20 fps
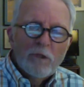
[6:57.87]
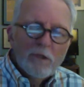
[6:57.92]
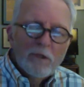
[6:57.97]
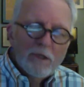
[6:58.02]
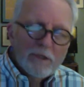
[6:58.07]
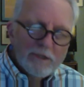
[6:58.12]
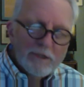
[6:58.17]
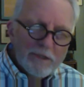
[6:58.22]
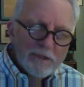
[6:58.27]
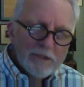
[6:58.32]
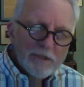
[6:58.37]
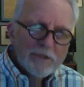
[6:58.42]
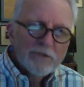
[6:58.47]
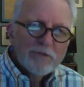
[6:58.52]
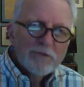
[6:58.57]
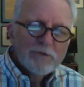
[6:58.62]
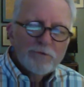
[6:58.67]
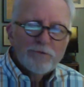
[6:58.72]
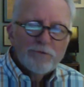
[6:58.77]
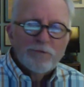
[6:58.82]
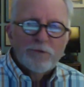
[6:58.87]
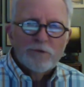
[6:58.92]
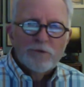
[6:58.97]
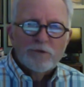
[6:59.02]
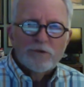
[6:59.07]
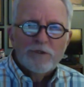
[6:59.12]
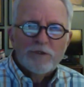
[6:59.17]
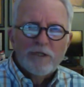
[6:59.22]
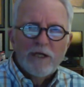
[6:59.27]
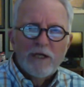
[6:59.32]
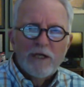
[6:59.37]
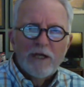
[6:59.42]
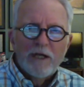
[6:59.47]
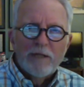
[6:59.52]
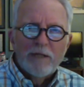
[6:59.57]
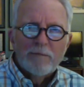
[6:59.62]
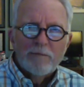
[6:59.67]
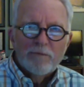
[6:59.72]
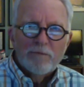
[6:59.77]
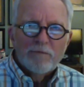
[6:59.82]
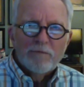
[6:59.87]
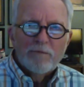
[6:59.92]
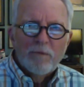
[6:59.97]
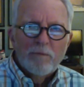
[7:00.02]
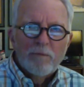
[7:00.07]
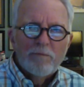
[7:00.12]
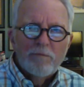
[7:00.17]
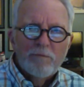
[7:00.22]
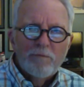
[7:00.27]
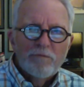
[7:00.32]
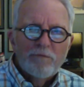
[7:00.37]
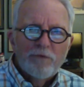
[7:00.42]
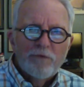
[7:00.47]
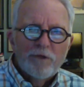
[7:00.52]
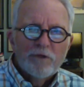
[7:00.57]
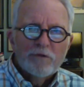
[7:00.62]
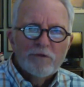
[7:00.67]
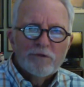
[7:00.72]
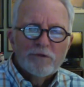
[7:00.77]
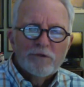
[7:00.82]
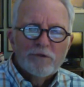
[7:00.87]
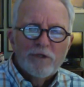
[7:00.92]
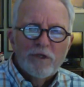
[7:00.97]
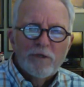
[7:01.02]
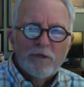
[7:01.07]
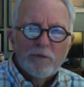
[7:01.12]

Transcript: and the first 9. Federalist 10,